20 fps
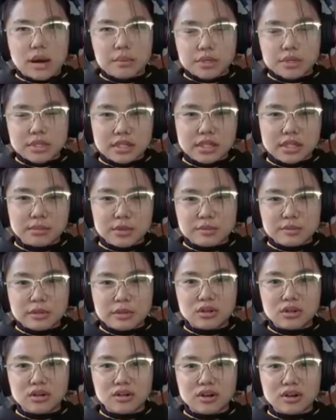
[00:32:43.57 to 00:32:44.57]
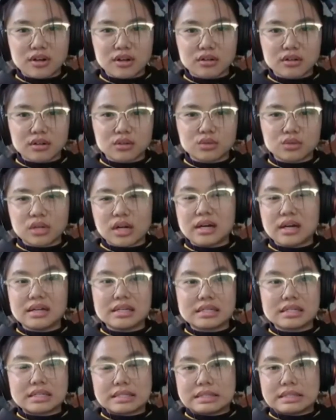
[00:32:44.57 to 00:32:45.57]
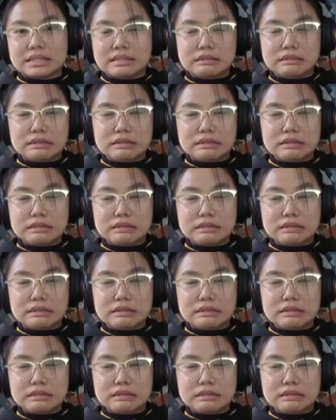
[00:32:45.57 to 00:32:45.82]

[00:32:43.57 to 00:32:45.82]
our syllabus learn is